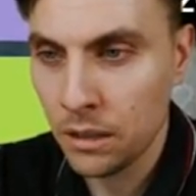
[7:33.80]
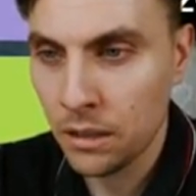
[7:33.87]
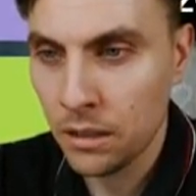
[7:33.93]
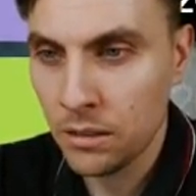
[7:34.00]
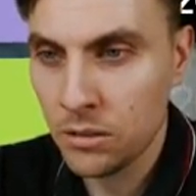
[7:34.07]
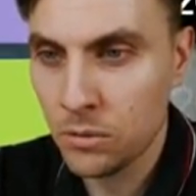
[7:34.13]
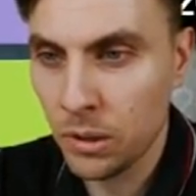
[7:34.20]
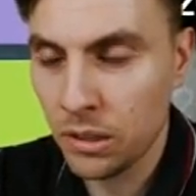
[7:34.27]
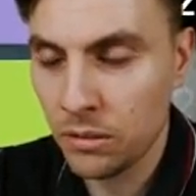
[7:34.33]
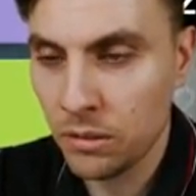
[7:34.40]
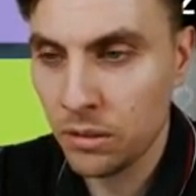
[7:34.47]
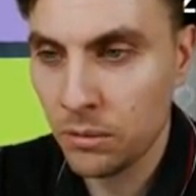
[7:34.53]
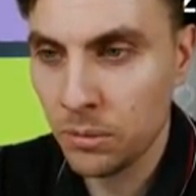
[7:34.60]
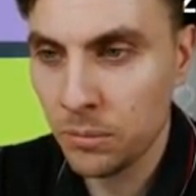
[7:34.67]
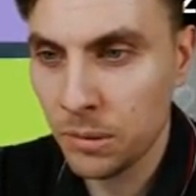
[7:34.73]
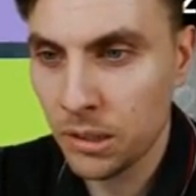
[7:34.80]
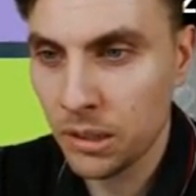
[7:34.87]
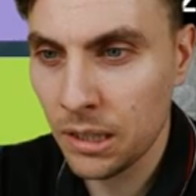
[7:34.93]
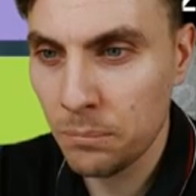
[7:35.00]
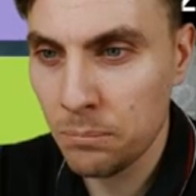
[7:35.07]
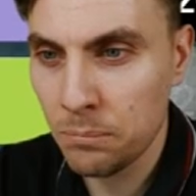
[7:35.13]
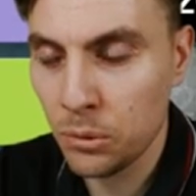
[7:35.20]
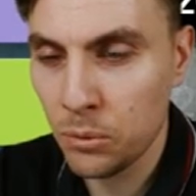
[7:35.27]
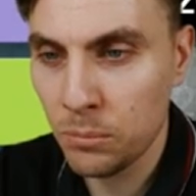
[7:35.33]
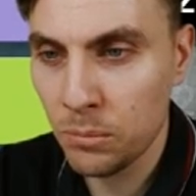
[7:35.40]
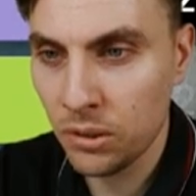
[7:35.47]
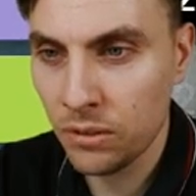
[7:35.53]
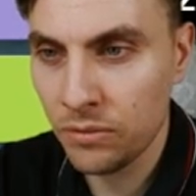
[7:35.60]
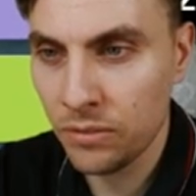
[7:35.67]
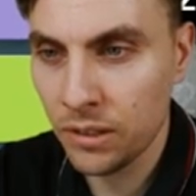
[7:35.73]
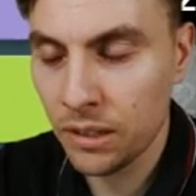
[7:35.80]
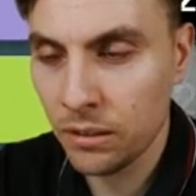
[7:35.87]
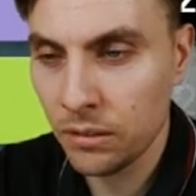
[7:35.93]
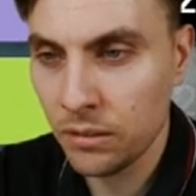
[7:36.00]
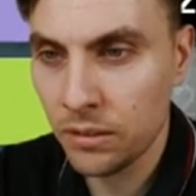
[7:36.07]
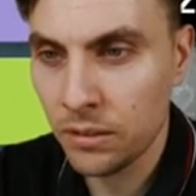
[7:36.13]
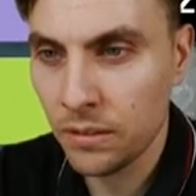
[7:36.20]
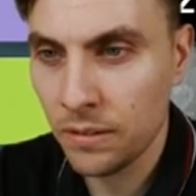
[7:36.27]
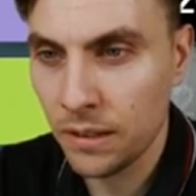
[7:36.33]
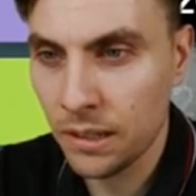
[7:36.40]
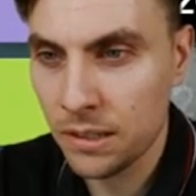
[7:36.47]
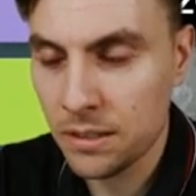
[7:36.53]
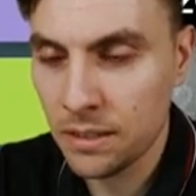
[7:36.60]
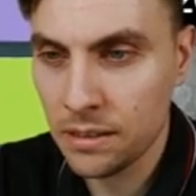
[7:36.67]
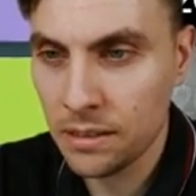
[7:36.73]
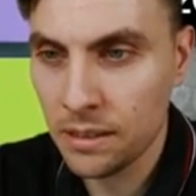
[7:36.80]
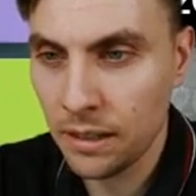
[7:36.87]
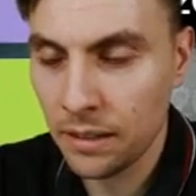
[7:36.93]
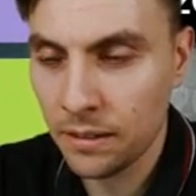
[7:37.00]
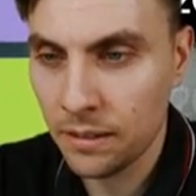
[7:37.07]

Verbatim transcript: it's just whether or not we want to keep Boom on the field. That's the thing.